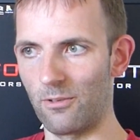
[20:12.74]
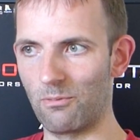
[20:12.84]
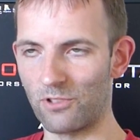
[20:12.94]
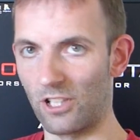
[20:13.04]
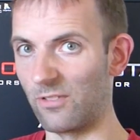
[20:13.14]

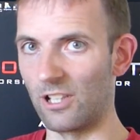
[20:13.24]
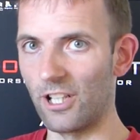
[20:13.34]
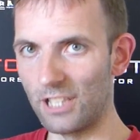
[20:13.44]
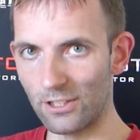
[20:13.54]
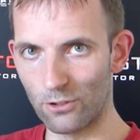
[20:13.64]

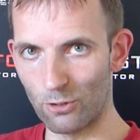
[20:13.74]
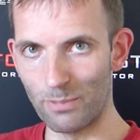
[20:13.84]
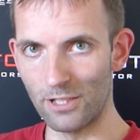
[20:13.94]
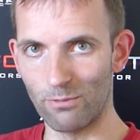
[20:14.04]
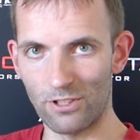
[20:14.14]
self-aligning torque
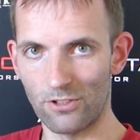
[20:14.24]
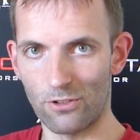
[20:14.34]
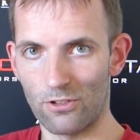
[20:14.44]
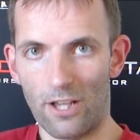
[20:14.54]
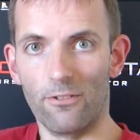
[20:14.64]
bit, which is
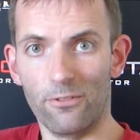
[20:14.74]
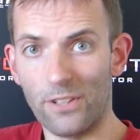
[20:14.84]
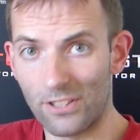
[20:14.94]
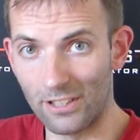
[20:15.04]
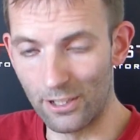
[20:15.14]
just now
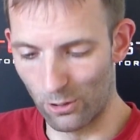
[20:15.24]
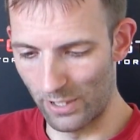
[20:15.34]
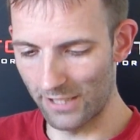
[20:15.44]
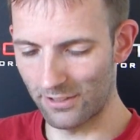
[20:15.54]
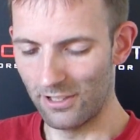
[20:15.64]
physically
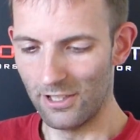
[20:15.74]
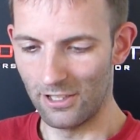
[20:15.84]
correct,